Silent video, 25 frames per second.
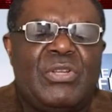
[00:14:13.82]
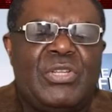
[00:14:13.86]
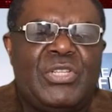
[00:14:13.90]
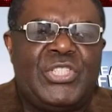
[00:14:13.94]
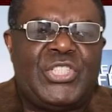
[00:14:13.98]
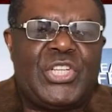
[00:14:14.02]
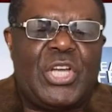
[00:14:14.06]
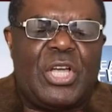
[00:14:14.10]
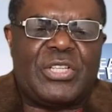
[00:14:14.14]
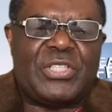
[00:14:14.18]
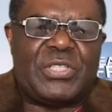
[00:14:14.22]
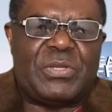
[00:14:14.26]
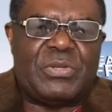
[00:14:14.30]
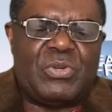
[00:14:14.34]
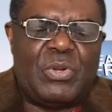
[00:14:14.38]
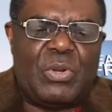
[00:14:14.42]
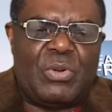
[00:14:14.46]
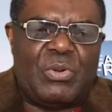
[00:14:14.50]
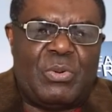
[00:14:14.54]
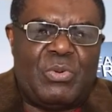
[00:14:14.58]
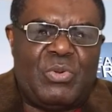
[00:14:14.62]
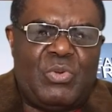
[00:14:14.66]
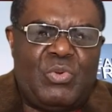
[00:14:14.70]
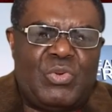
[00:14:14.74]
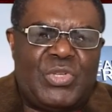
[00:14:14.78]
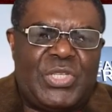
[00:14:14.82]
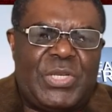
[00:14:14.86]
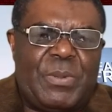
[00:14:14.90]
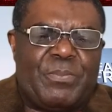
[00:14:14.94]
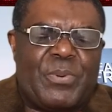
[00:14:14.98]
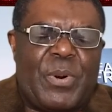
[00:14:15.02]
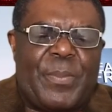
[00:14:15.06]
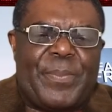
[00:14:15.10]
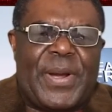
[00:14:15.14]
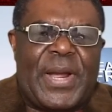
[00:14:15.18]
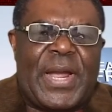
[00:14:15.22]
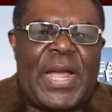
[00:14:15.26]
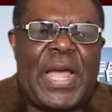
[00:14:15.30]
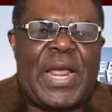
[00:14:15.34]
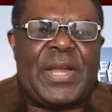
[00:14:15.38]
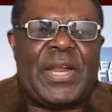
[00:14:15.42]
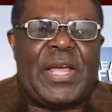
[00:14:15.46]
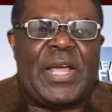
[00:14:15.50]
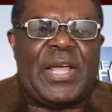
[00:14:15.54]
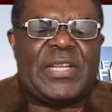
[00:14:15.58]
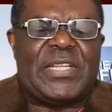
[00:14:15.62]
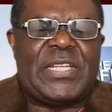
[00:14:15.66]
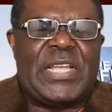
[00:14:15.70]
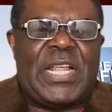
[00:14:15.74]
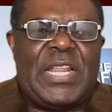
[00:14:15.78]
Just using
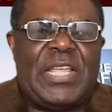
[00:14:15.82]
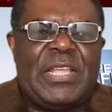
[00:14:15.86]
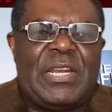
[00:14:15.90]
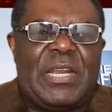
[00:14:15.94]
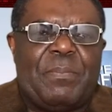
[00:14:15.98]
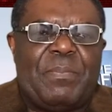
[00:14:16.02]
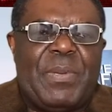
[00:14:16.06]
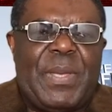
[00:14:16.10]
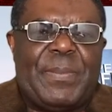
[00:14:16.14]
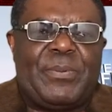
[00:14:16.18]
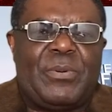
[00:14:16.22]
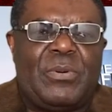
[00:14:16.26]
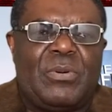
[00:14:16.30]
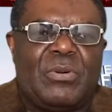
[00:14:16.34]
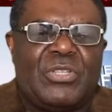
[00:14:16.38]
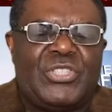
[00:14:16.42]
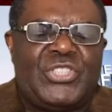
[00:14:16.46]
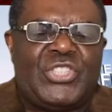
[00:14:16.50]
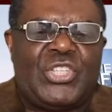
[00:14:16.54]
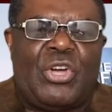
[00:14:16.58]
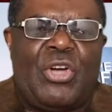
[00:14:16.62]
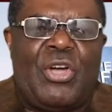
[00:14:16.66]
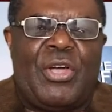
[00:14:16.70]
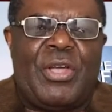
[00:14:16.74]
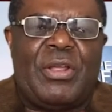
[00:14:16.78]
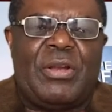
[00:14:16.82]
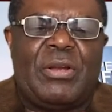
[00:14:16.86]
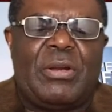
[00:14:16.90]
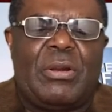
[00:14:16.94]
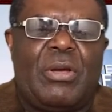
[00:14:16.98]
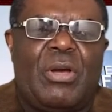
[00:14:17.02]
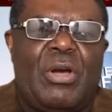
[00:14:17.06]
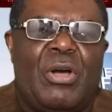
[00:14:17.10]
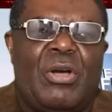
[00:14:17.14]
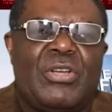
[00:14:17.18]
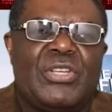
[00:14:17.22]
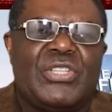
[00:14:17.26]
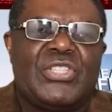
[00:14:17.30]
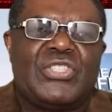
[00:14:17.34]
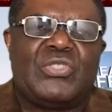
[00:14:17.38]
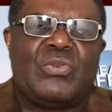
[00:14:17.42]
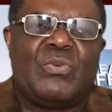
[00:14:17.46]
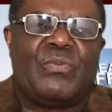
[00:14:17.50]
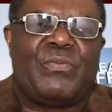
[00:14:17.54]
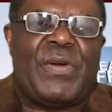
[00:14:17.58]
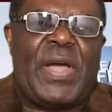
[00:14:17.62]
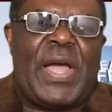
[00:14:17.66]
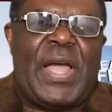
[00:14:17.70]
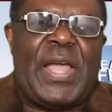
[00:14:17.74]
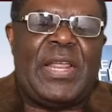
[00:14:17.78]
propaganda, telling the people, join us to
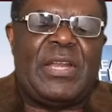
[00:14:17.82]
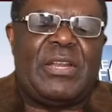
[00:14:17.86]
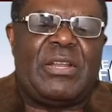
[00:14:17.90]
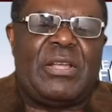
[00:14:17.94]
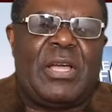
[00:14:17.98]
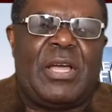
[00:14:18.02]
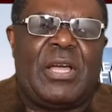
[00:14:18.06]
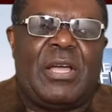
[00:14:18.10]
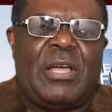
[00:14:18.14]
fight,